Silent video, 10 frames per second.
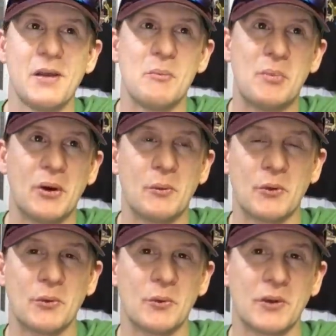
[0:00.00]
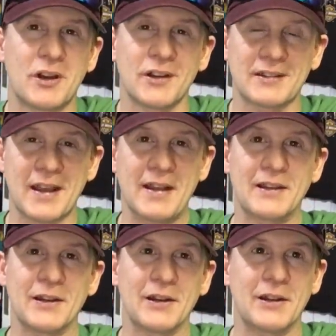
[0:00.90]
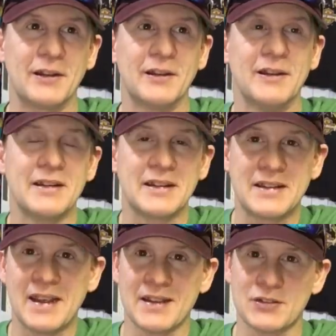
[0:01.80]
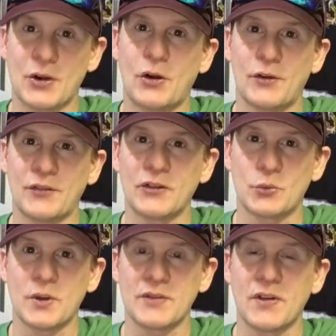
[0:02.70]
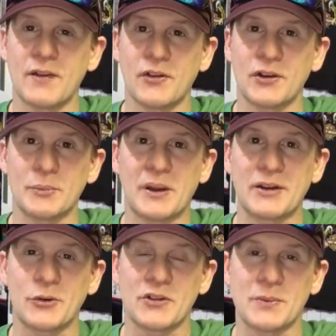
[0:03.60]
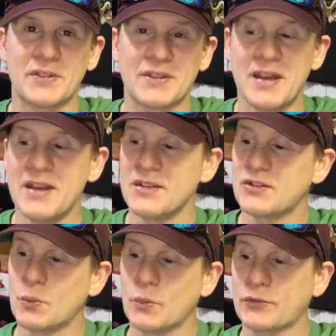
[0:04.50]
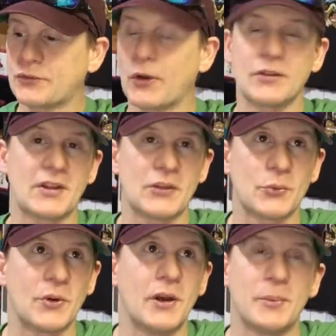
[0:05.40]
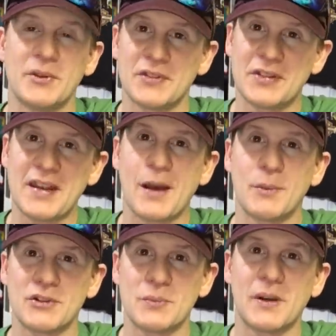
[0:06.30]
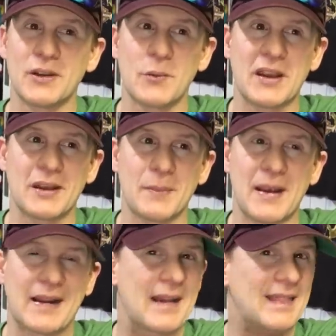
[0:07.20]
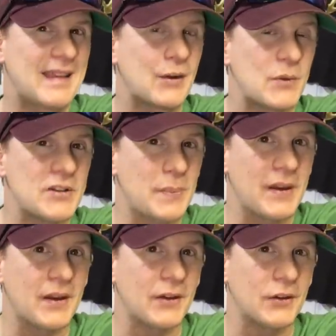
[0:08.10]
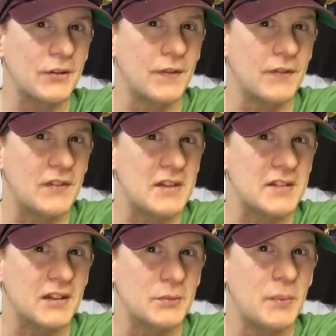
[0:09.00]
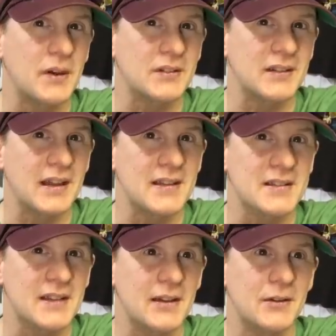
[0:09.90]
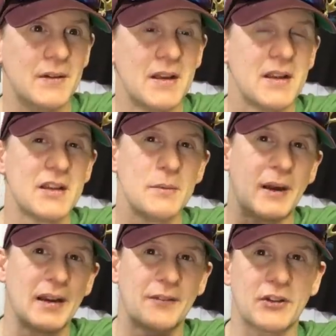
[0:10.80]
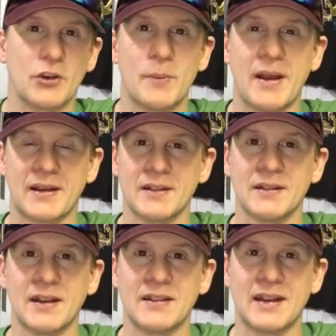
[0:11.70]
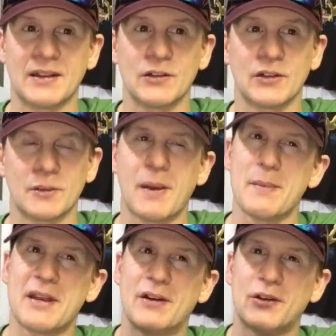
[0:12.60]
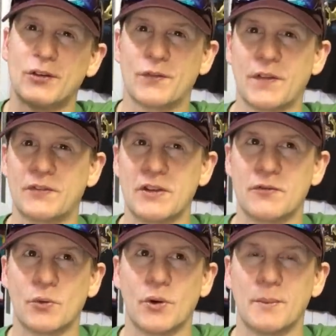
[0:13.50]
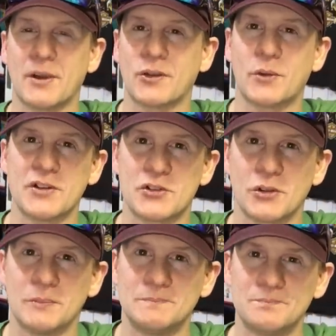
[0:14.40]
but we'll we'll cut that little uh, guess off at 2500 by Christmas. So we'll start this one up and see how much money we can make. I think we spent 156 bucks at that sale. You might have to go back and, and take a look. It might be 154, I'm not quite sure.